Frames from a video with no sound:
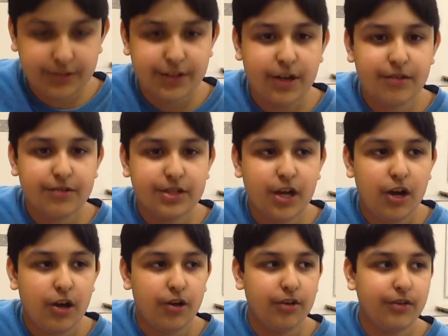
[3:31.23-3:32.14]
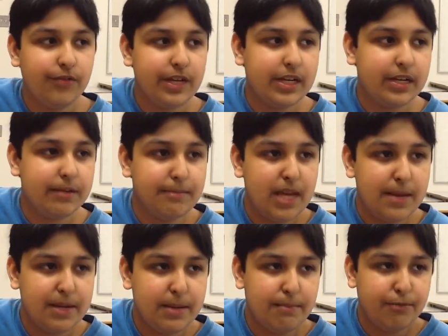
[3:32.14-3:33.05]
the nose cone, we can
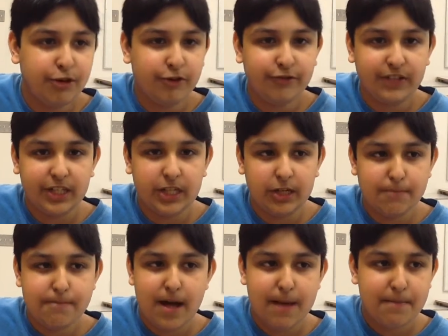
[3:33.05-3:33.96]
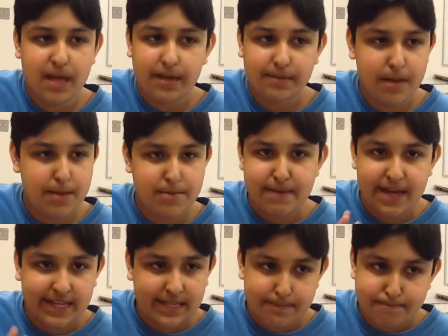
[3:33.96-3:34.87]
maybe improve a little by maybe
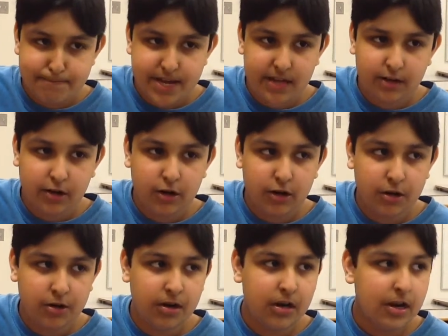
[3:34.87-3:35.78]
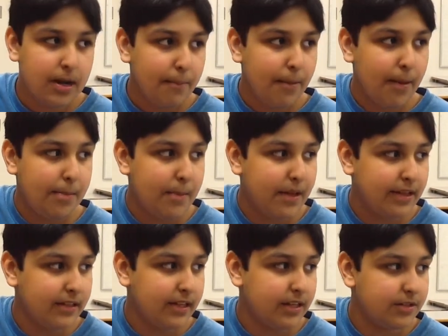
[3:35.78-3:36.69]
making it bigger, maybe
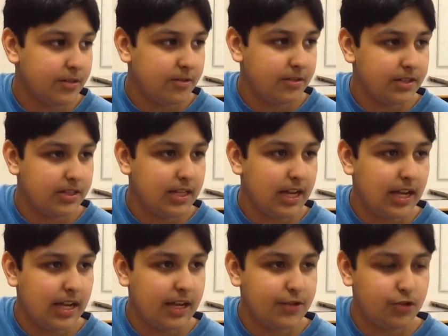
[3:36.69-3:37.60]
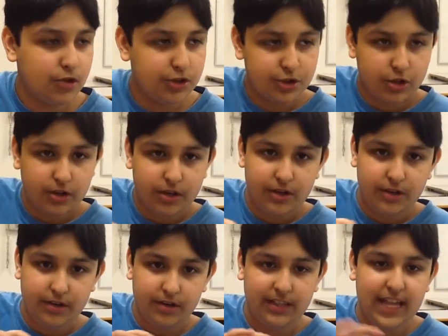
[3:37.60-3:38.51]
making it a certain size or a
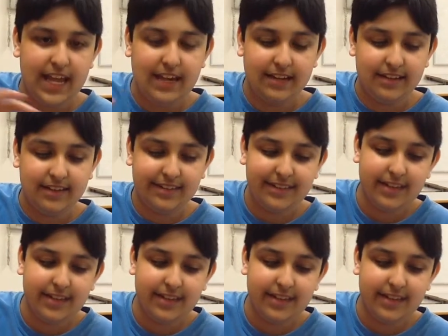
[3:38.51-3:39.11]
certain length.